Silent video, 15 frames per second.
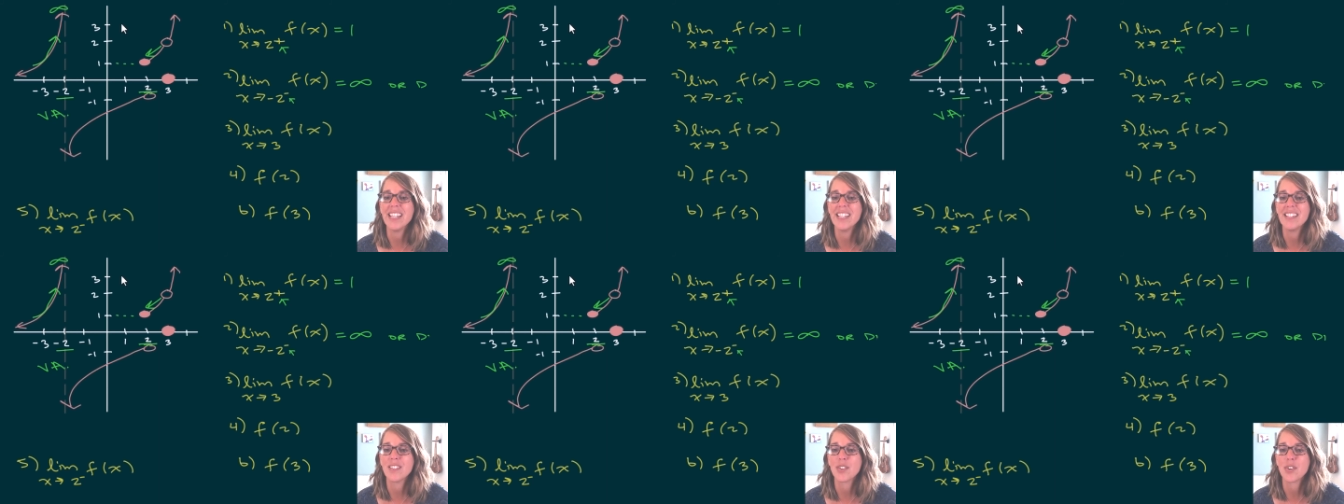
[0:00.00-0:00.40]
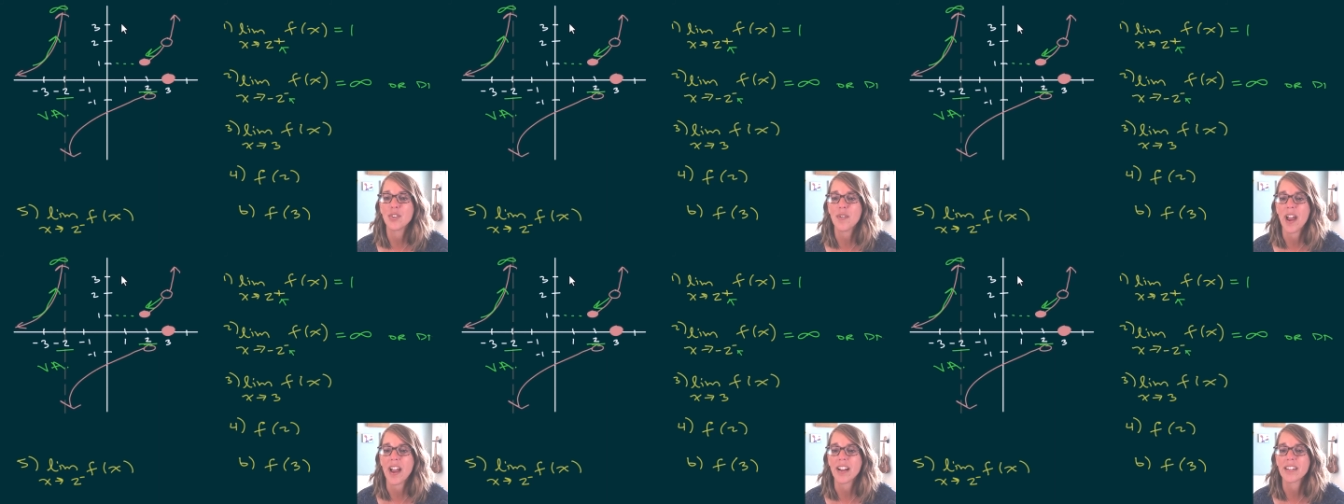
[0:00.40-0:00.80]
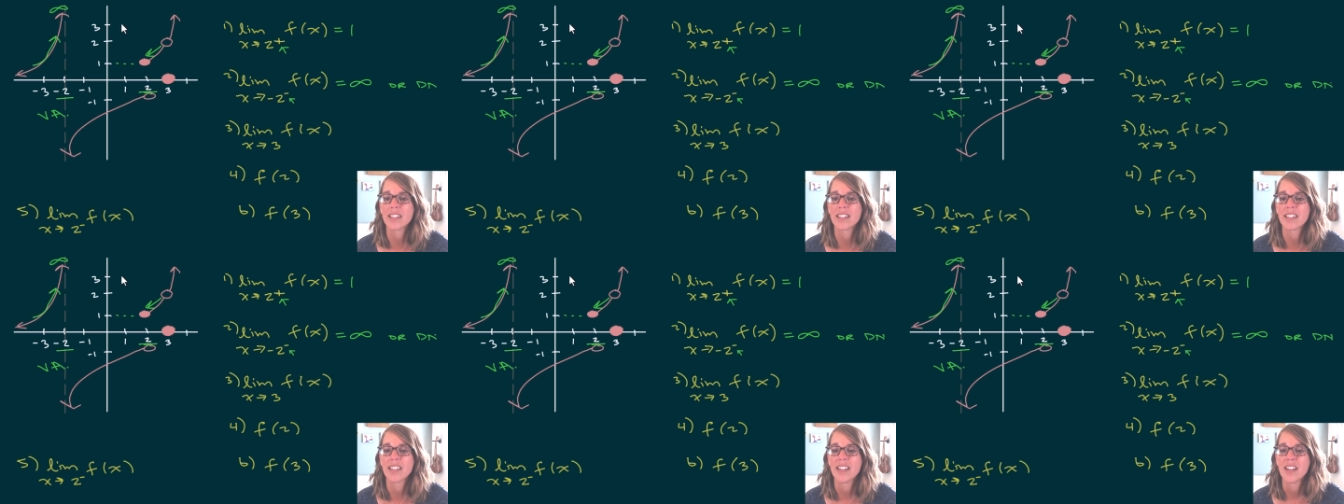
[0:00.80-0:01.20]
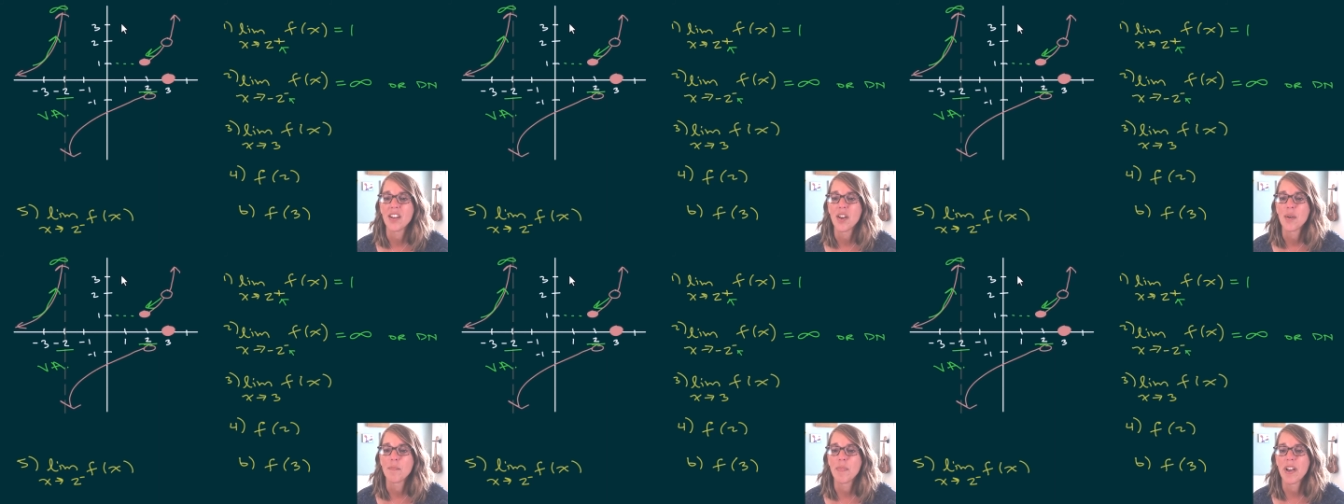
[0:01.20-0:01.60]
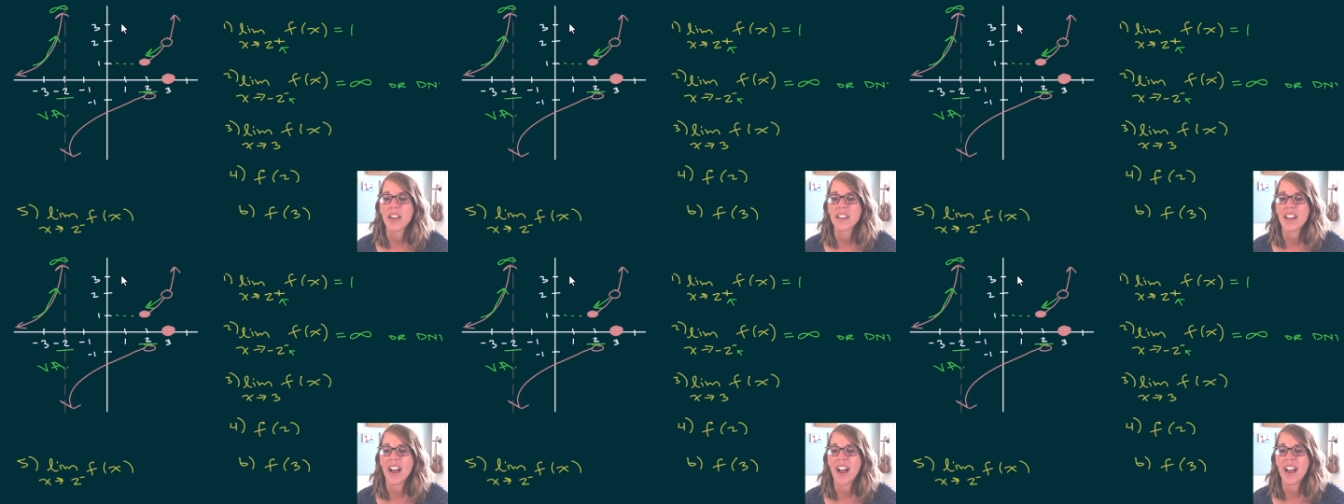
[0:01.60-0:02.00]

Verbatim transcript: is correct, but